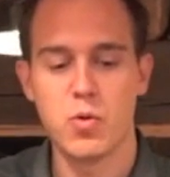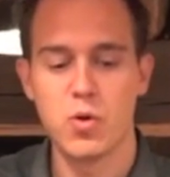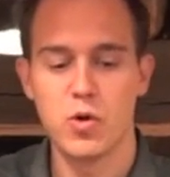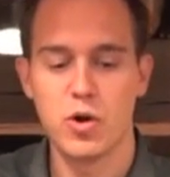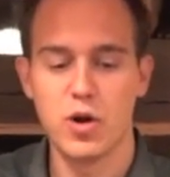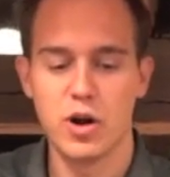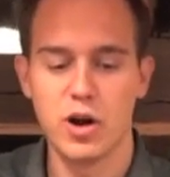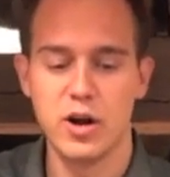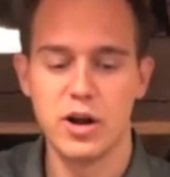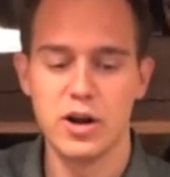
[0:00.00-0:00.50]

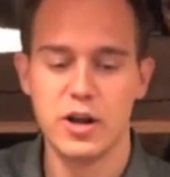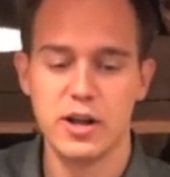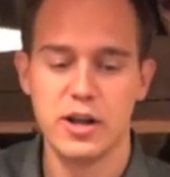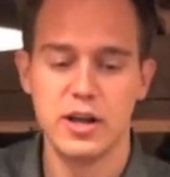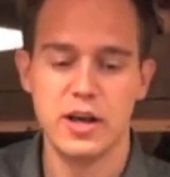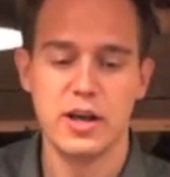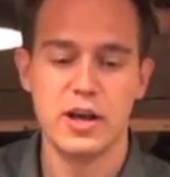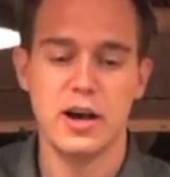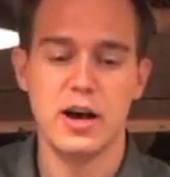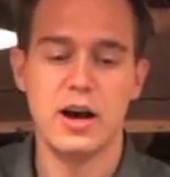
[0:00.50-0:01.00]
pour
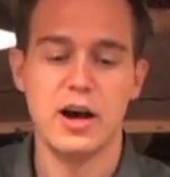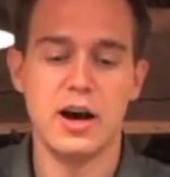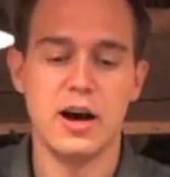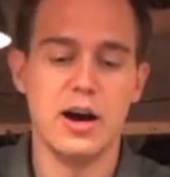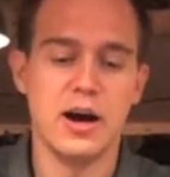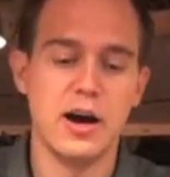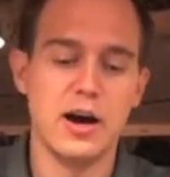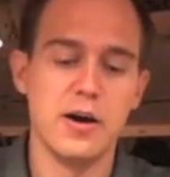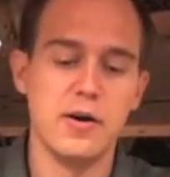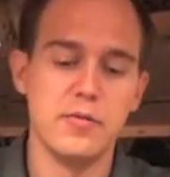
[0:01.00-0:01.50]

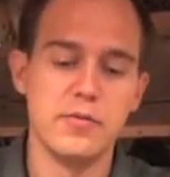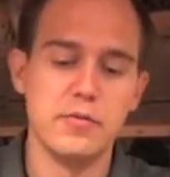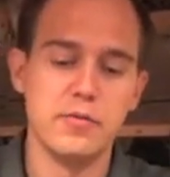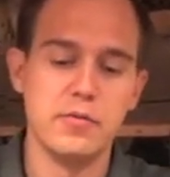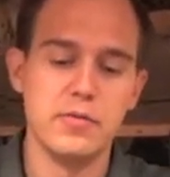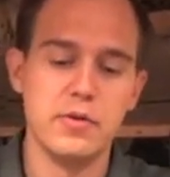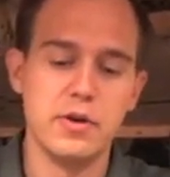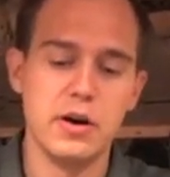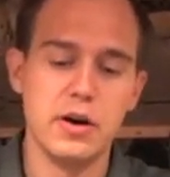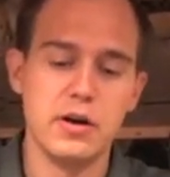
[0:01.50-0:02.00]

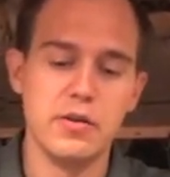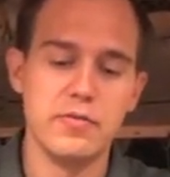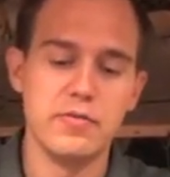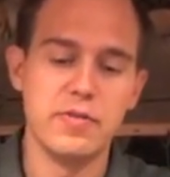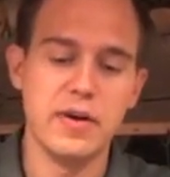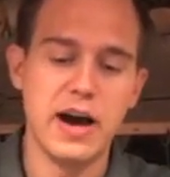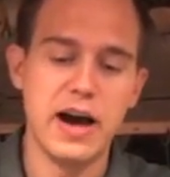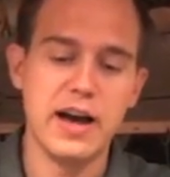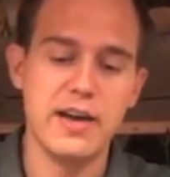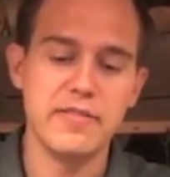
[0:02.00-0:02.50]

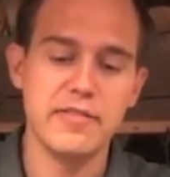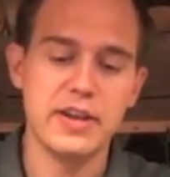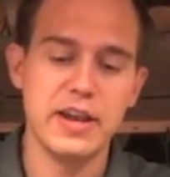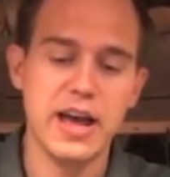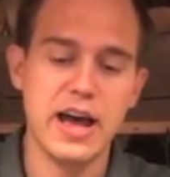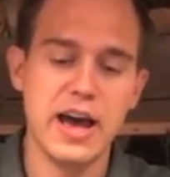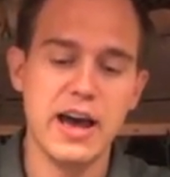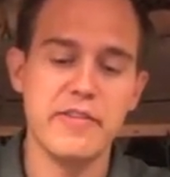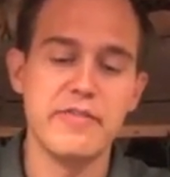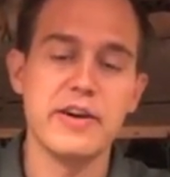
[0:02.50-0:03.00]

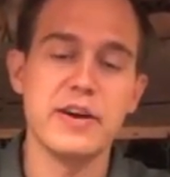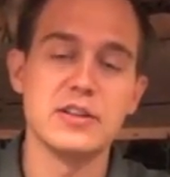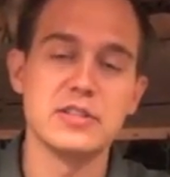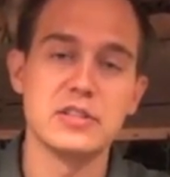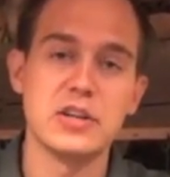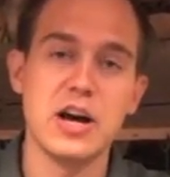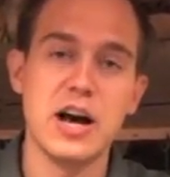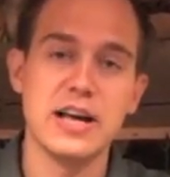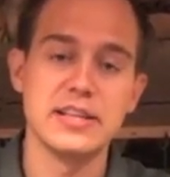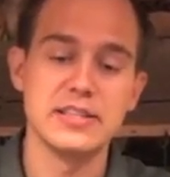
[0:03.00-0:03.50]
5.5
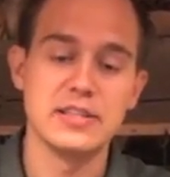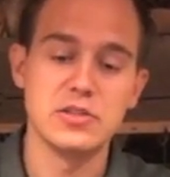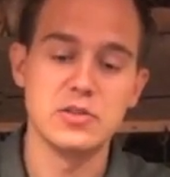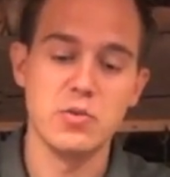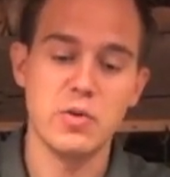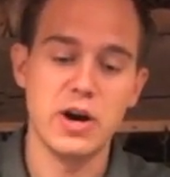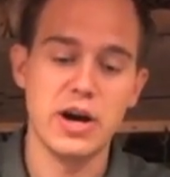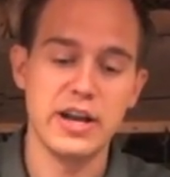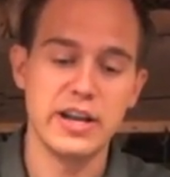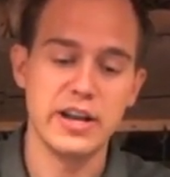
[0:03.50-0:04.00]
ounce glasses
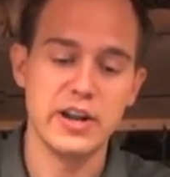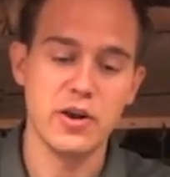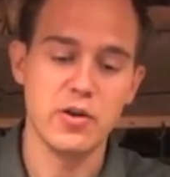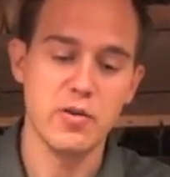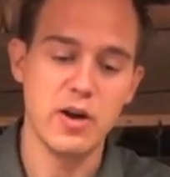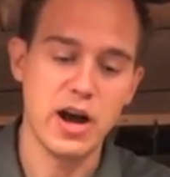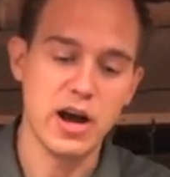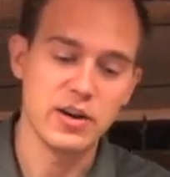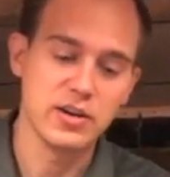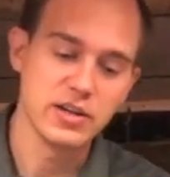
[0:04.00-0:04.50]
of wine here at
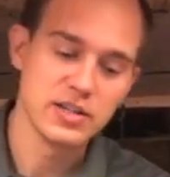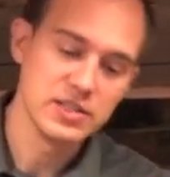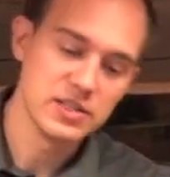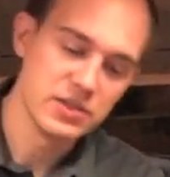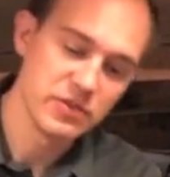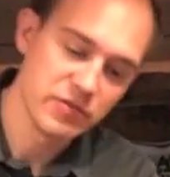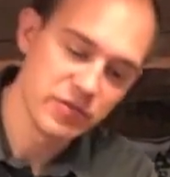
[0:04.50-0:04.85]
Rocklands.